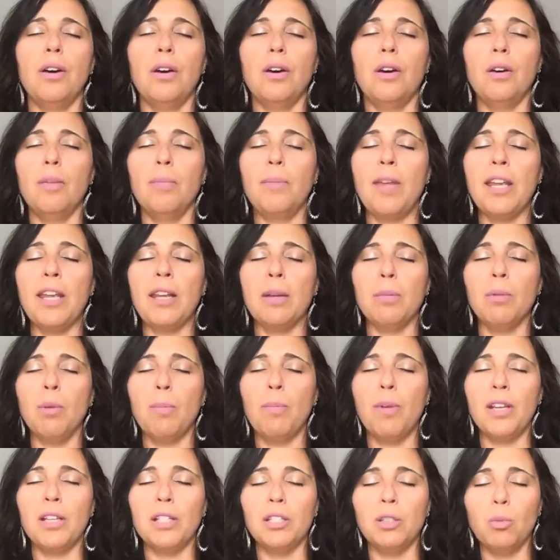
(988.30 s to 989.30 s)
Make them the
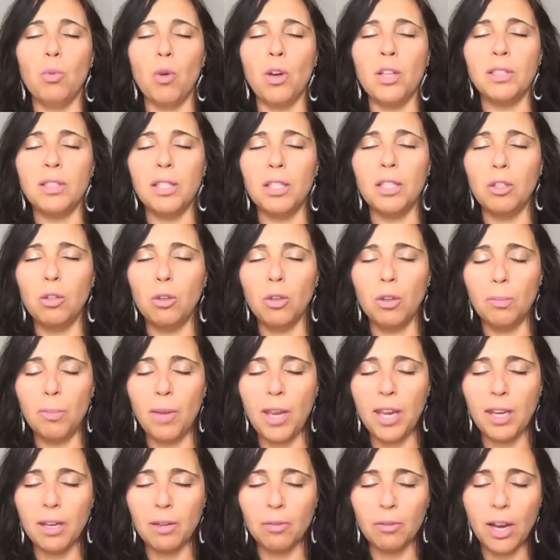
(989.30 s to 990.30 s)
biggest ones that you can
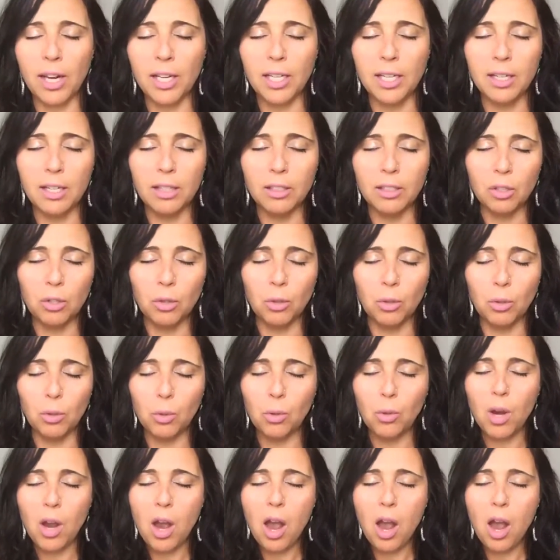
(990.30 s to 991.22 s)
make. Ready? 2.